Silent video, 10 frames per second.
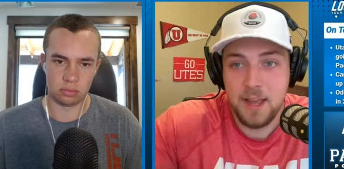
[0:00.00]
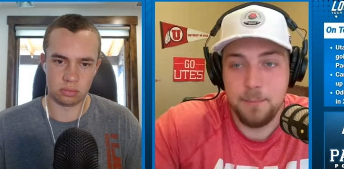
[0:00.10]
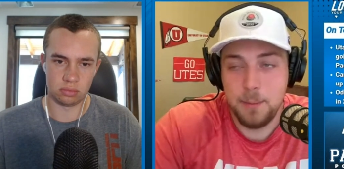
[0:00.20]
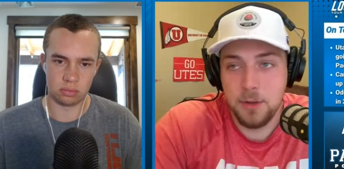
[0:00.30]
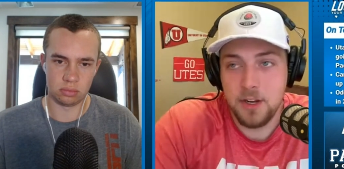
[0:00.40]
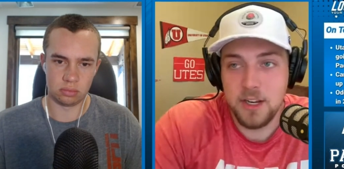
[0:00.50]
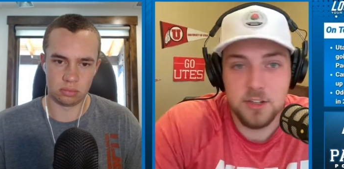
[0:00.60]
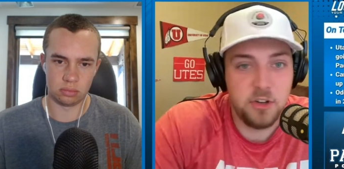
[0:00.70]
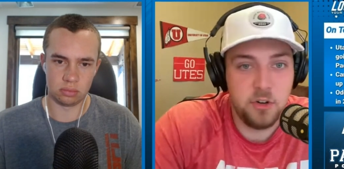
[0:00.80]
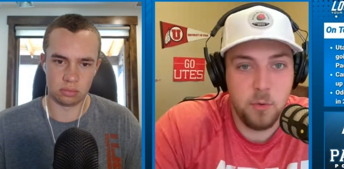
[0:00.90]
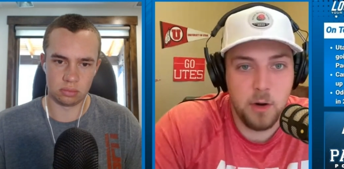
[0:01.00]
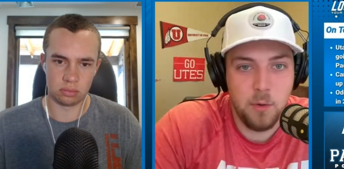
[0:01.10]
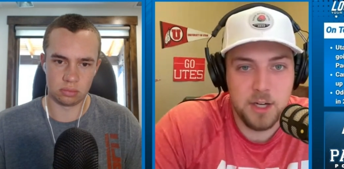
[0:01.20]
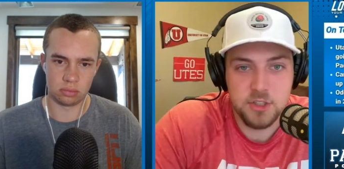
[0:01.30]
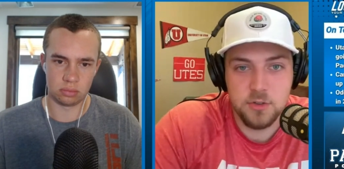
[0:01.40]
Speaker 1: and people are going to continue to want to
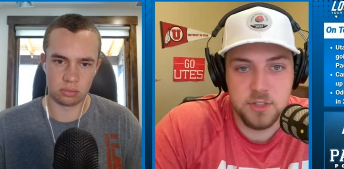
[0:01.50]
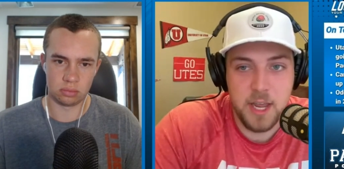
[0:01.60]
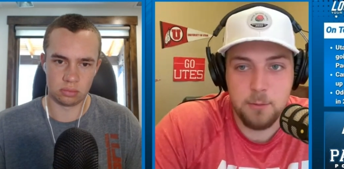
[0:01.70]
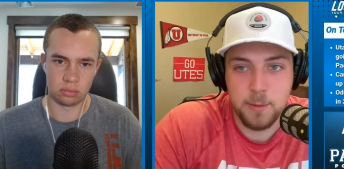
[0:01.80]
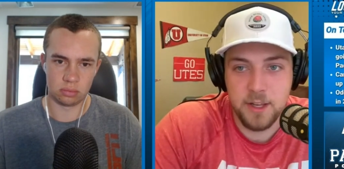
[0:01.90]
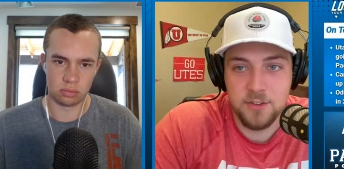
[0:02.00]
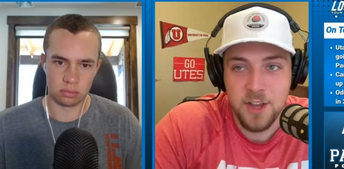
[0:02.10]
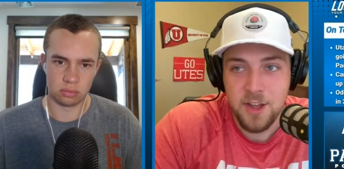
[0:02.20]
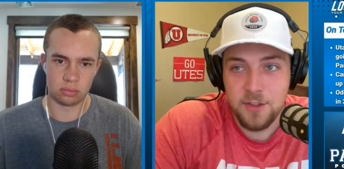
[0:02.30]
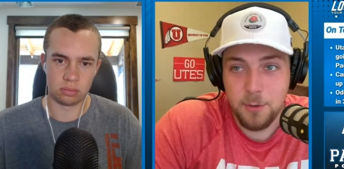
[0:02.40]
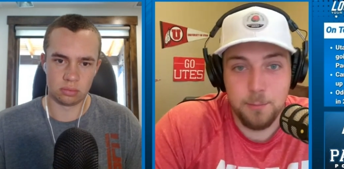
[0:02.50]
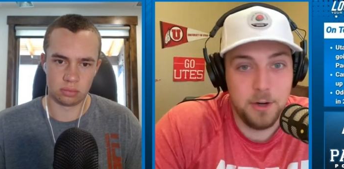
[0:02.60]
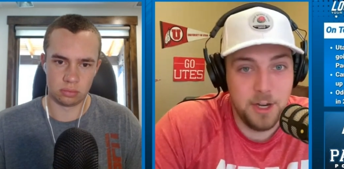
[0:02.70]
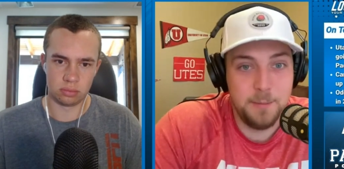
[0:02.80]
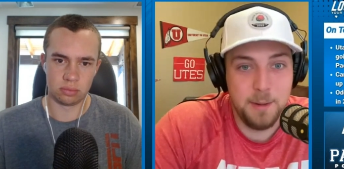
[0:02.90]
watch those games because they're
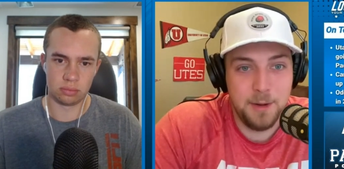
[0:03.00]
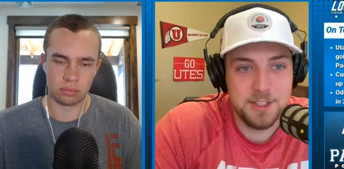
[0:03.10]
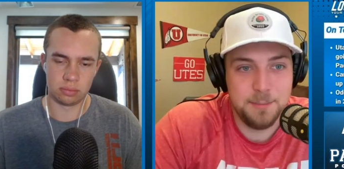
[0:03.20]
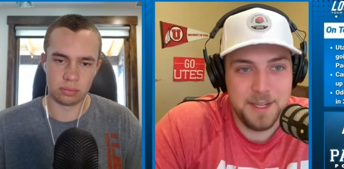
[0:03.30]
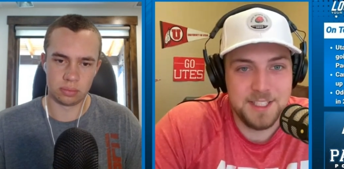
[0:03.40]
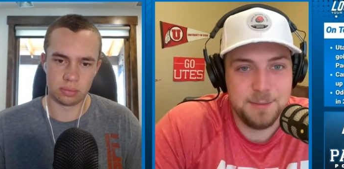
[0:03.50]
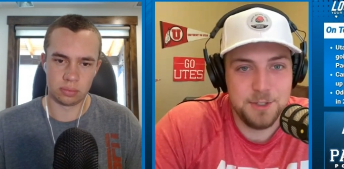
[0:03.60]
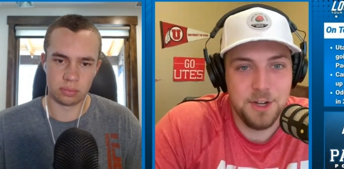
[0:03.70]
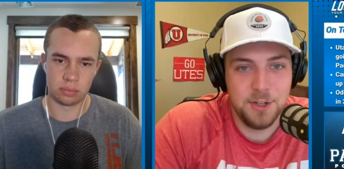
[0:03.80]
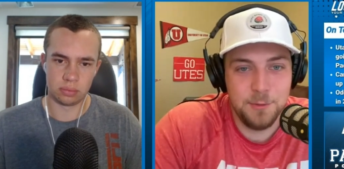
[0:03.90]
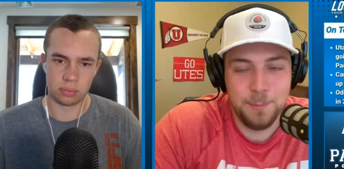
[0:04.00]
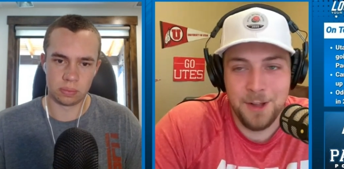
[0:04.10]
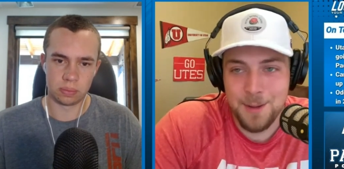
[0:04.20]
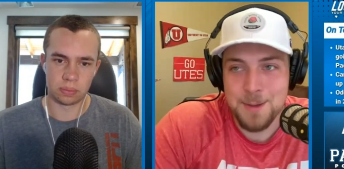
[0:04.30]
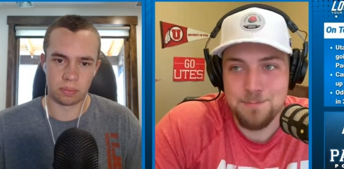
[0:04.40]
going to be amongst the best teams in college
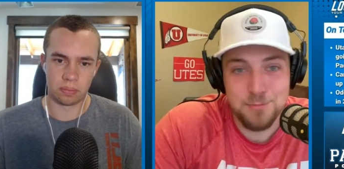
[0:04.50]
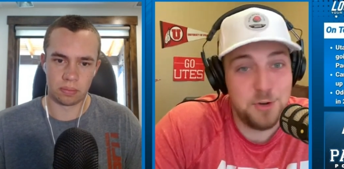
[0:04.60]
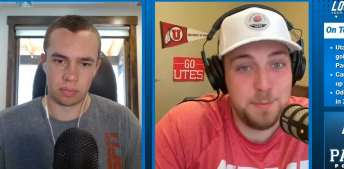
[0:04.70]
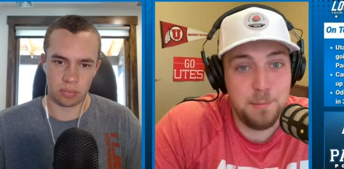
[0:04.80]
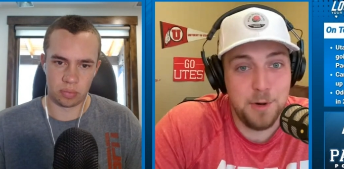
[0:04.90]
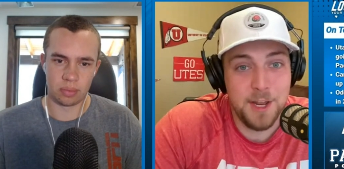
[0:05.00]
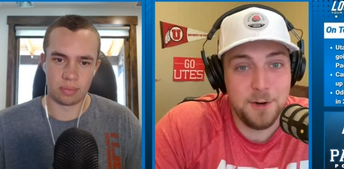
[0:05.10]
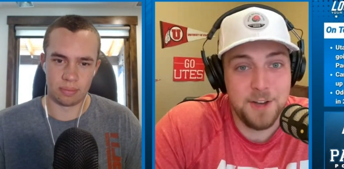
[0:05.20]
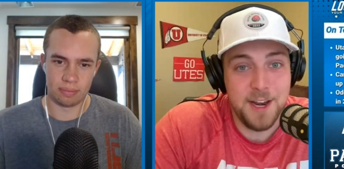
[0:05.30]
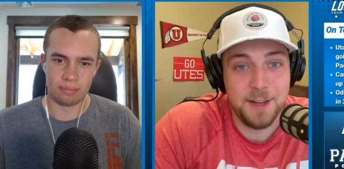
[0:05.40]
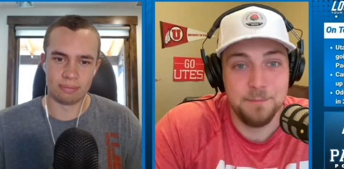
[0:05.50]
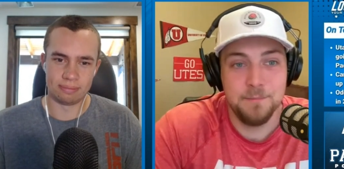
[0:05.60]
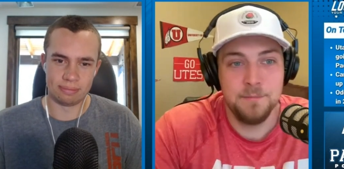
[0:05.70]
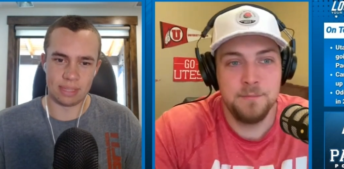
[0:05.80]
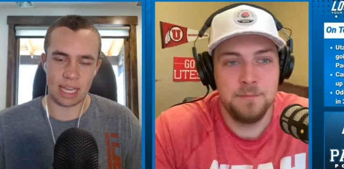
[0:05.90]
football and should be pretty entertaining.
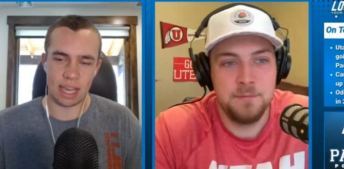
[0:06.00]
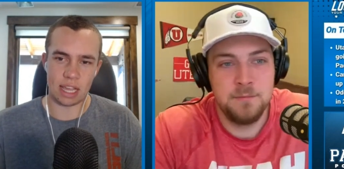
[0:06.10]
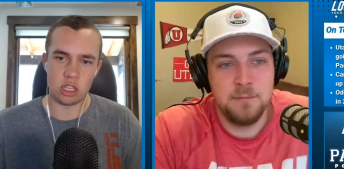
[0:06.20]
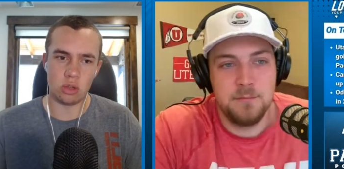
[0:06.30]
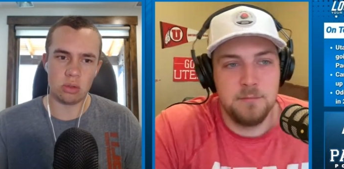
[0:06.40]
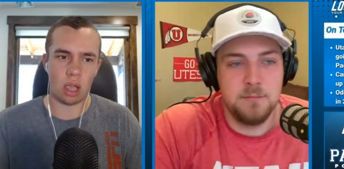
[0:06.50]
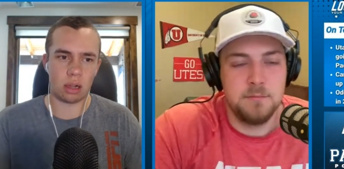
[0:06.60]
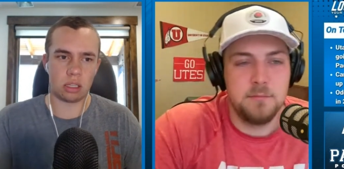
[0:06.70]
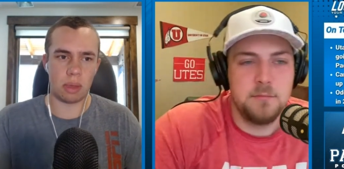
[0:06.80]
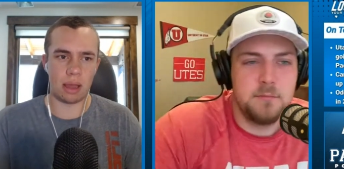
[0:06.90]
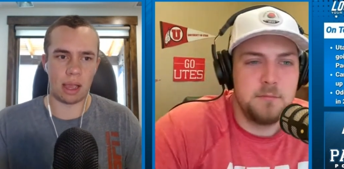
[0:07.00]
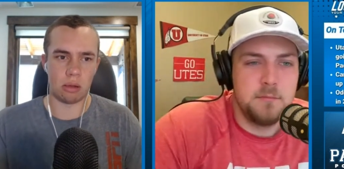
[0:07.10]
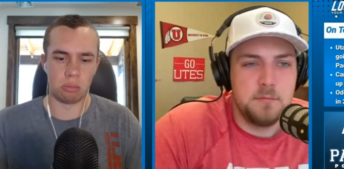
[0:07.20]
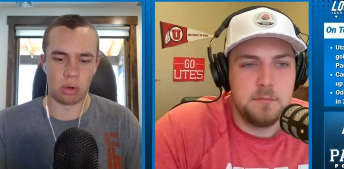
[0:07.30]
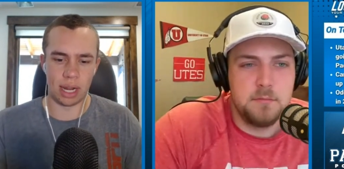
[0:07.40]
Speaker 2: Yeah, and you talked about
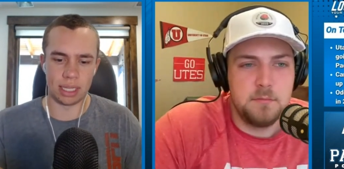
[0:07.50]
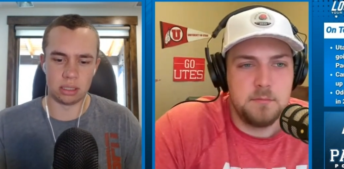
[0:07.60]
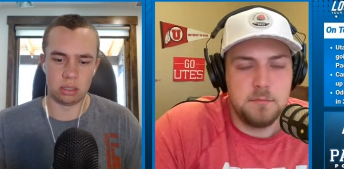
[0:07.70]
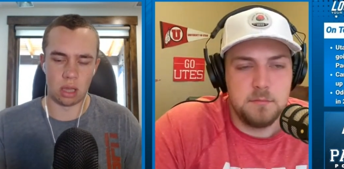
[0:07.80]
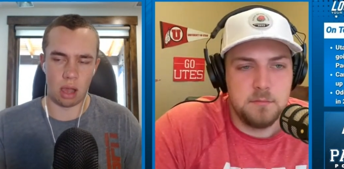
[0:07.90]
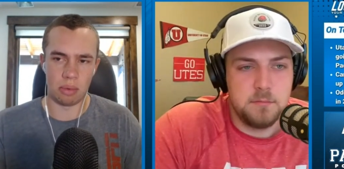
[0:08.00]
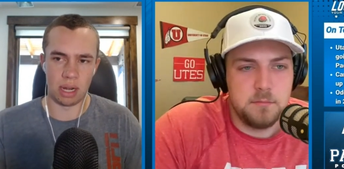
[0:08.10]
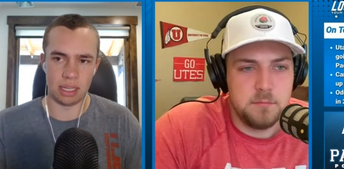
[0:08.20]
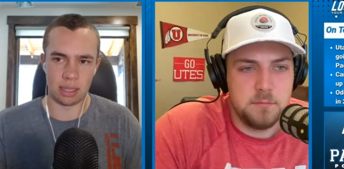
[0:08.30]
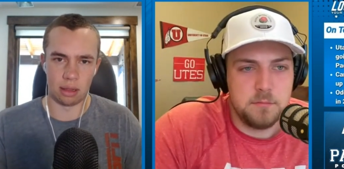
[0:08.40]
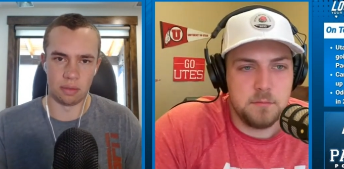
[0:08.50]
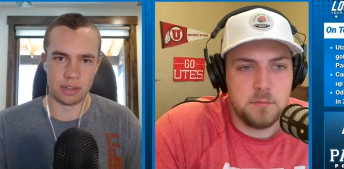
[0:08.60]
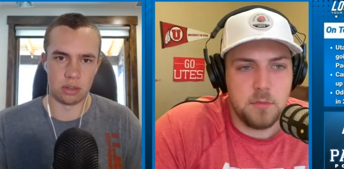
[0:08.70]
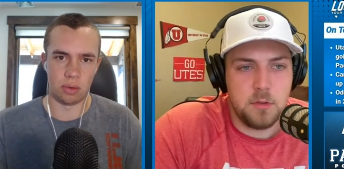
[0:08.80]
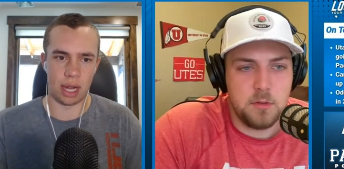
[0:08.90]
how brands dominate
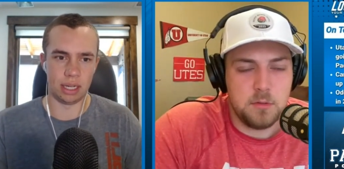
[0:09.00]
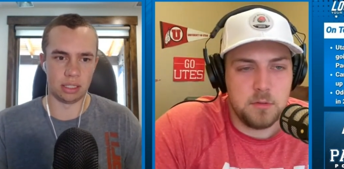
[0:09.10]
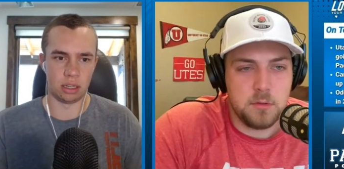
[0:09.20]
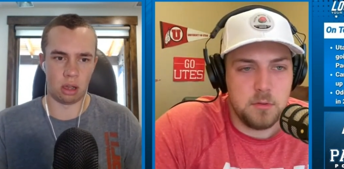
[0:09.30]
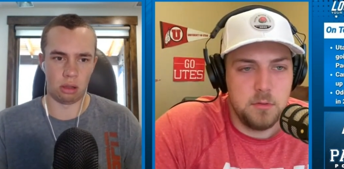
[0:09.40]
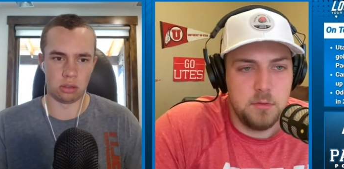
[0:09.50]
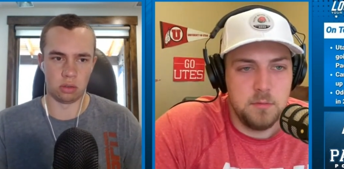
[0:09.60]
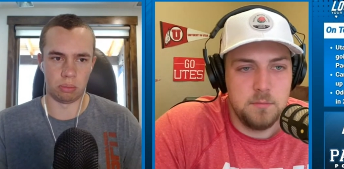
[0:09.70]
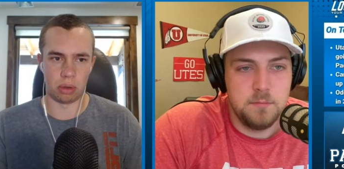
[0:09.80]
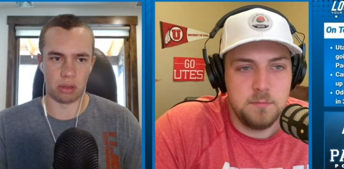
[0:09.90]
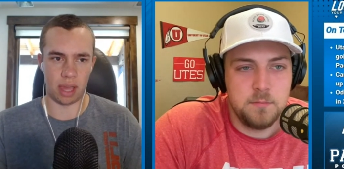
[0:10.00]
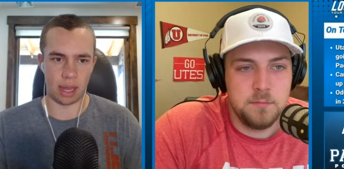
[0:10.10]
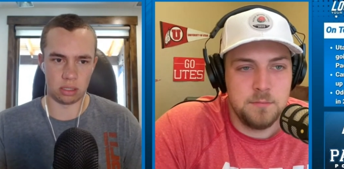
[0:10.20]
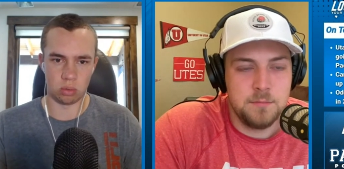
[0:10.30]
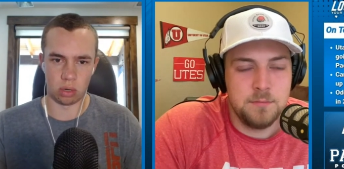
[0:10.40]
television ratings in college football.
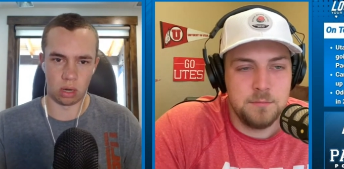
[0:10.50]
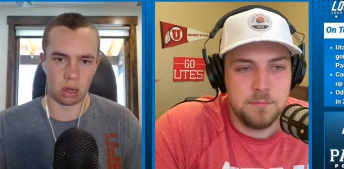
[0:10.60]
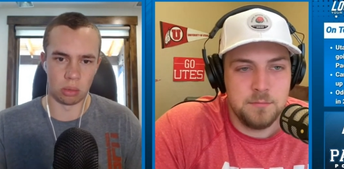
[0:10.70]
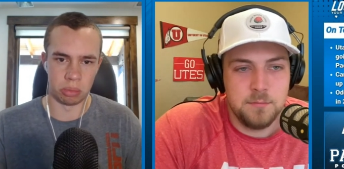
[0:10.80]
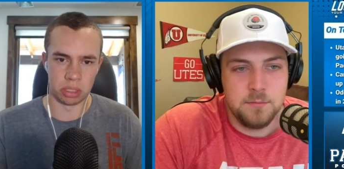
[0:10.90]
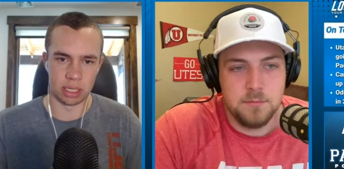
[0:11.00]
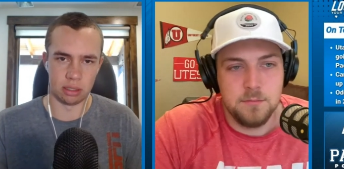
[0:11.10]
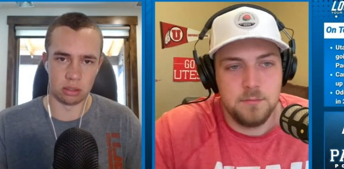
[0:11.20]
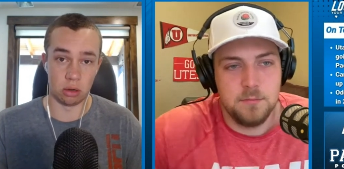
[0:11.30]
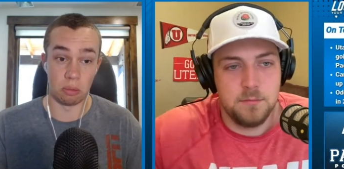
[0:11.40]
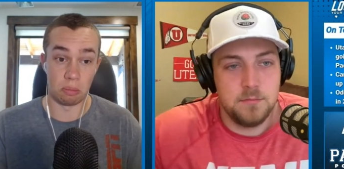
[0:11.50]
That is 100% true.